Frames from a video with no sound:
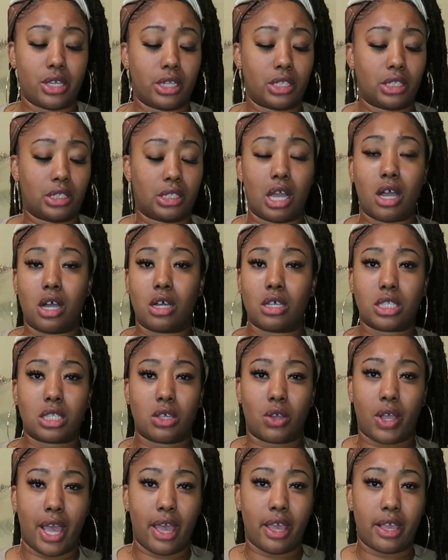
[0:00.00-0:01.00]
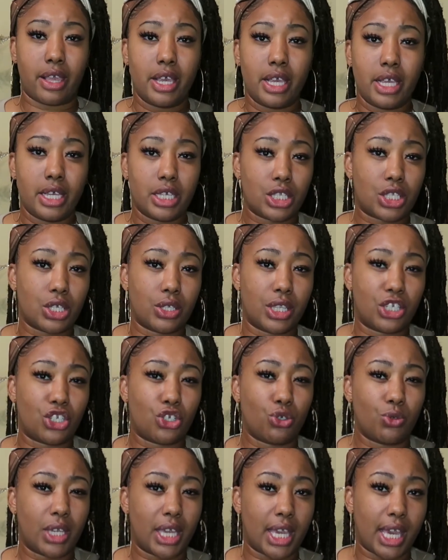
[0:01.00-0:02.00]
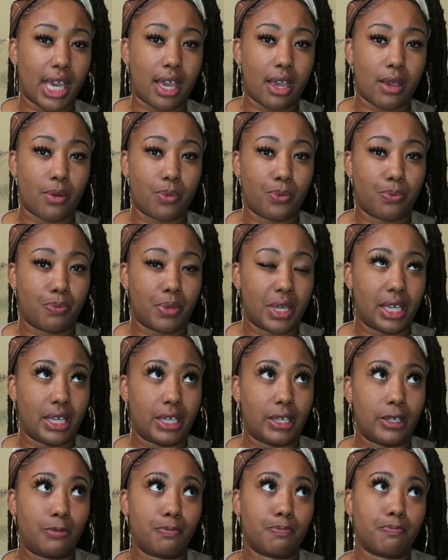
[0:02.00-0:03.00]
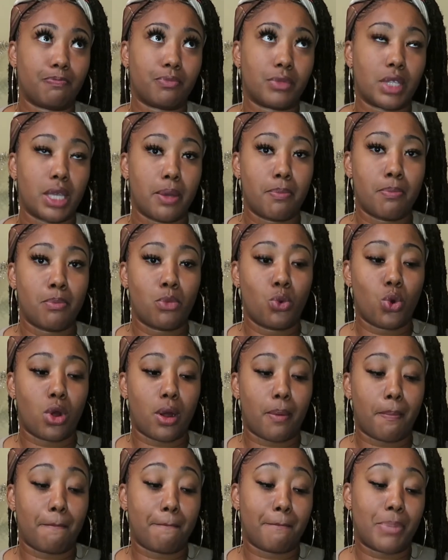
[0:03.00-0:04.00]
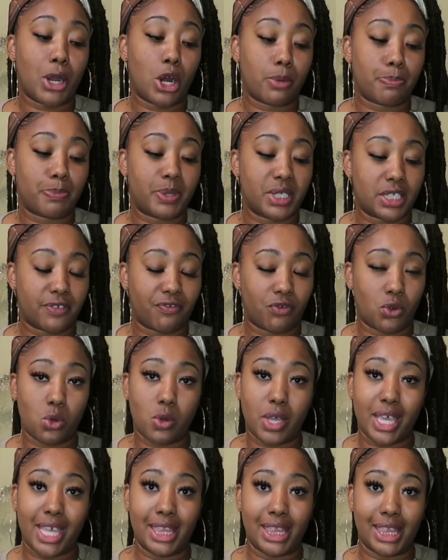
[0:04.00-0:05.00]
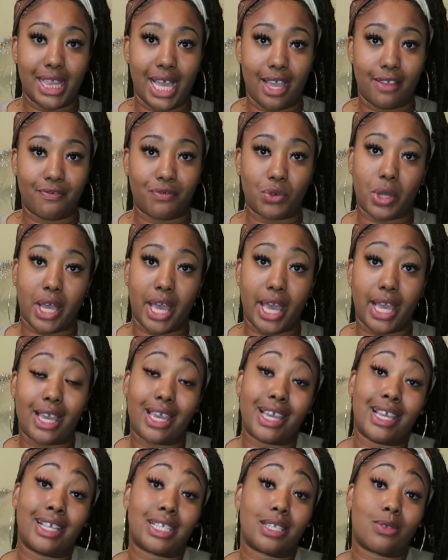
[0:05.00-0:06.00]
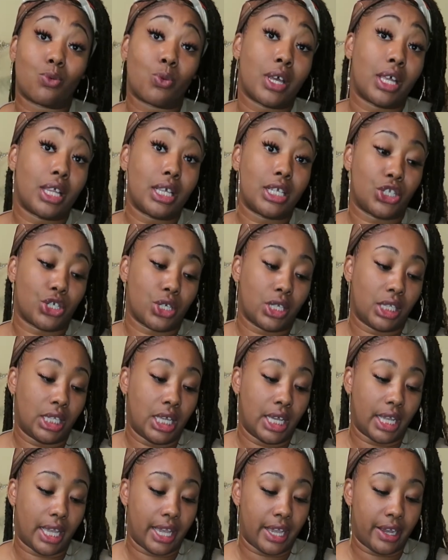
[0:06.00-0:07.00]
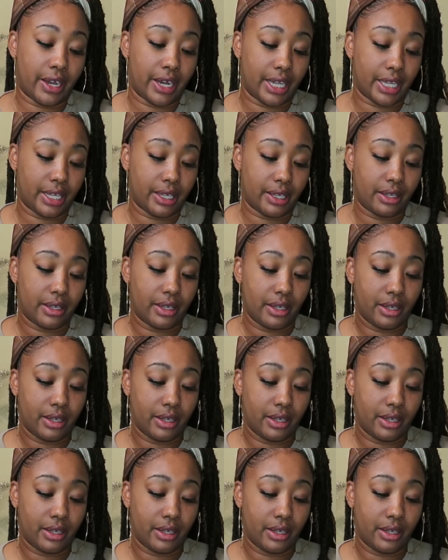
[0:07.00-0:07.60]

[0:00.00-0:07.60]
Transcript: your thoughts, okay? So that you can be more purposeful in life, okay? As well as your luck area.